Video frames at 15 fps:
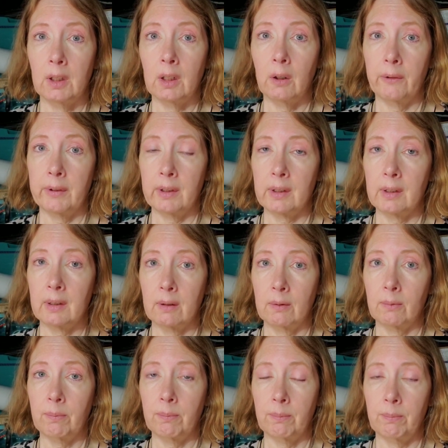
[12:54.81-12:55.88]
you know, this
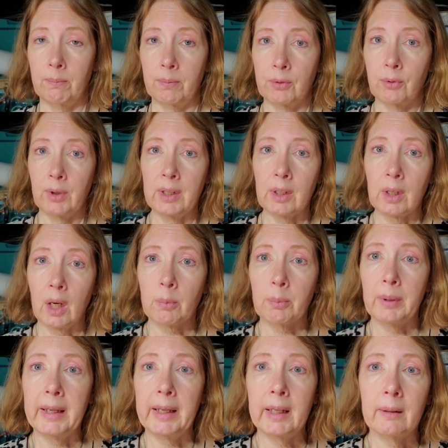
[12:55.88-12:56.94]
Straight
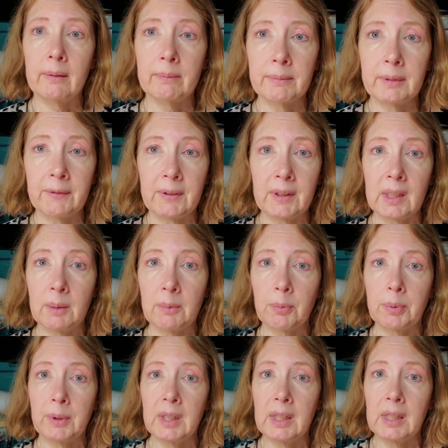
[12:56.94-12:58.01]
Talk plan, if it
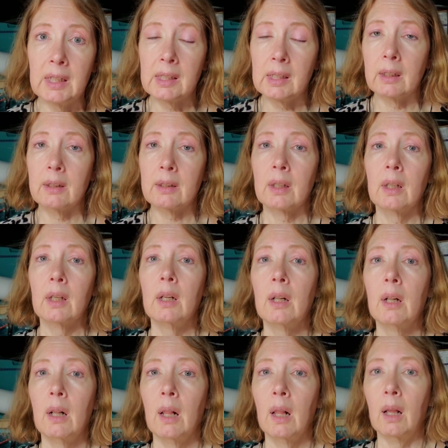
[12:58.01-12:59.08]
seems pretty decent,
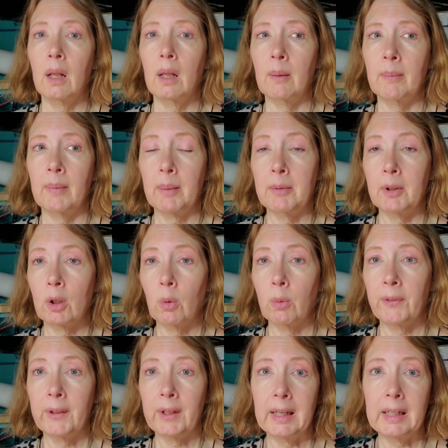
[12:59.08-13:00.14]
I'm going to
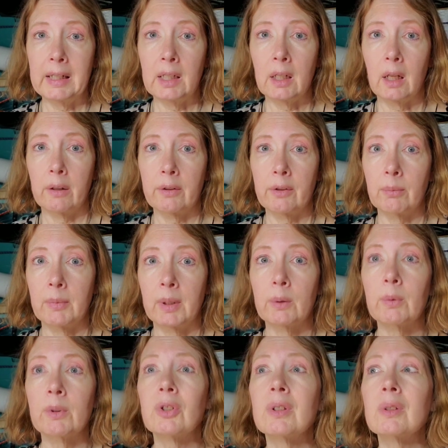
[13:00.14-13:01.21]
go with the $90 a
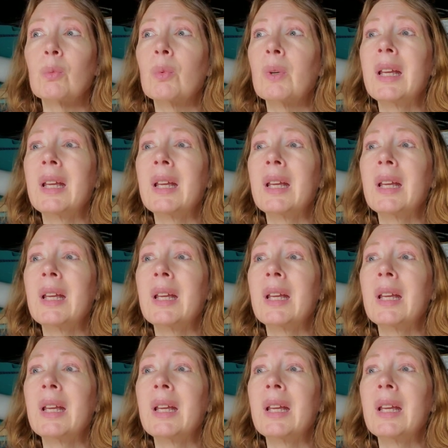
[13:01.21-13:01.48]
month, which is